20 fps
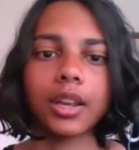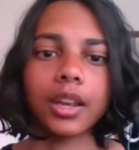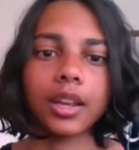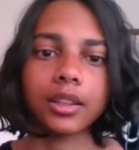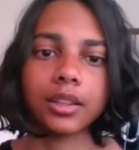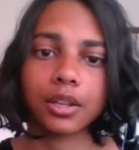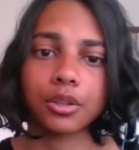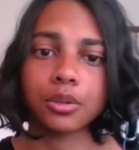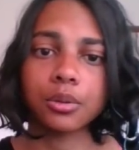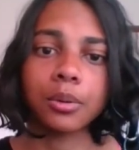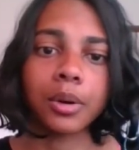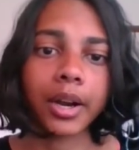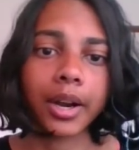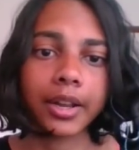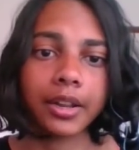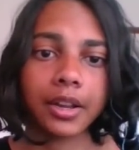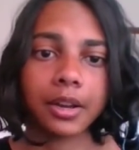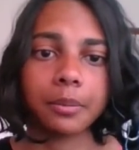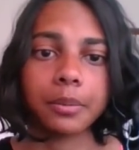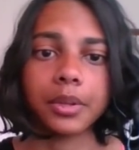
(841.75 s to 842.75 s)
and they're too
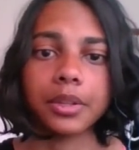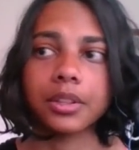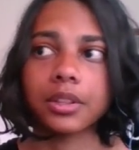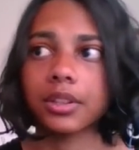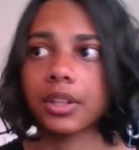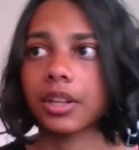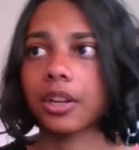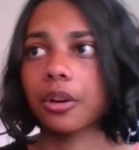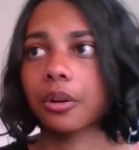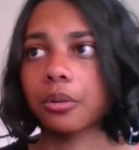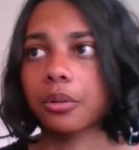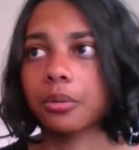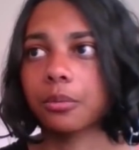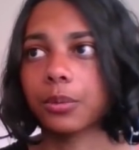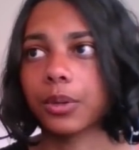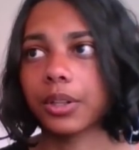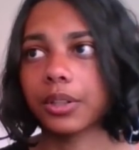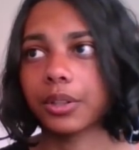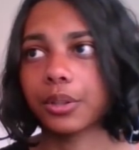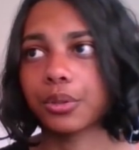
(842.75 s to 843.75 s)
high up and then they go,
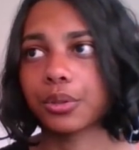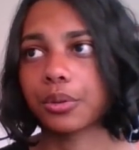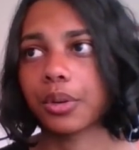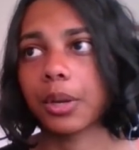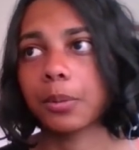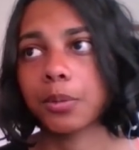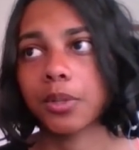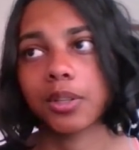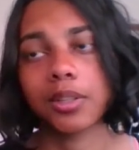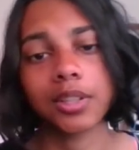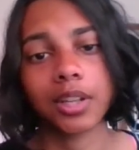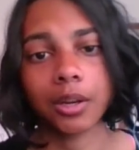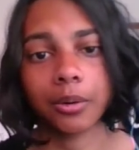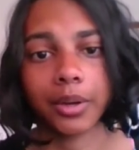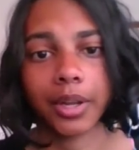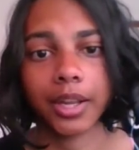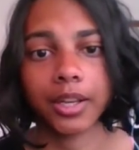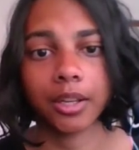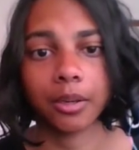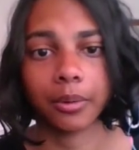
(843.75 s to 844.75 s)
well, those grapes are sour